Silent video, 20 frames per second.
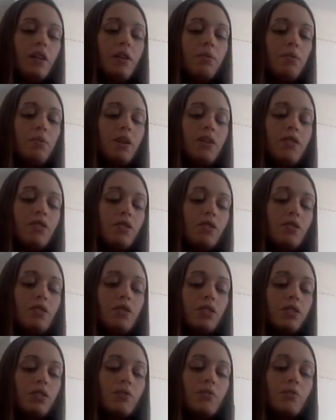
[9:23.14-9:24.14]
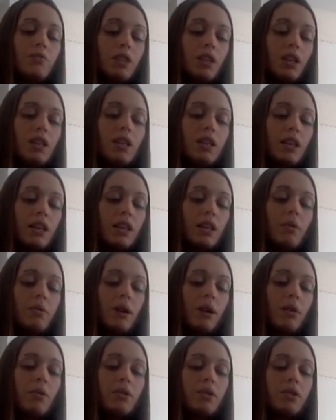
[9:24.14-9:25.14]
And be sure to really think
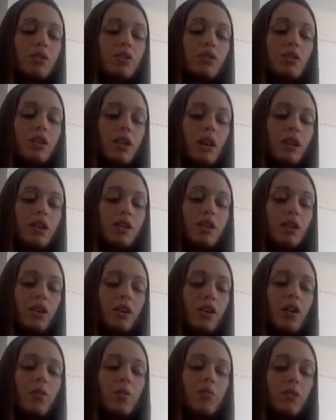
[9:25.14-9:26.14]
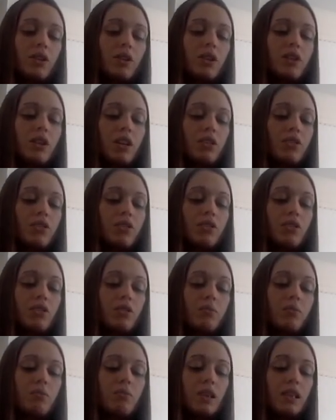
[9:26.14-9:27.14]
about what you're trying to accomplish as
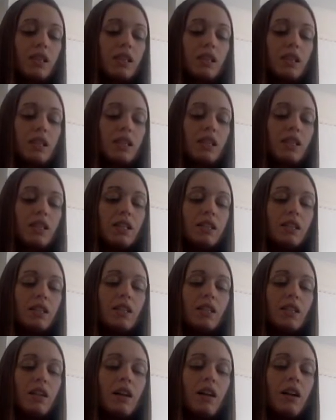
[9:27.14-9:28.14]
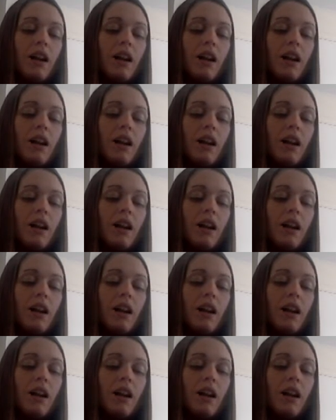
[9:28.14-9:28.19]
you're mixing this.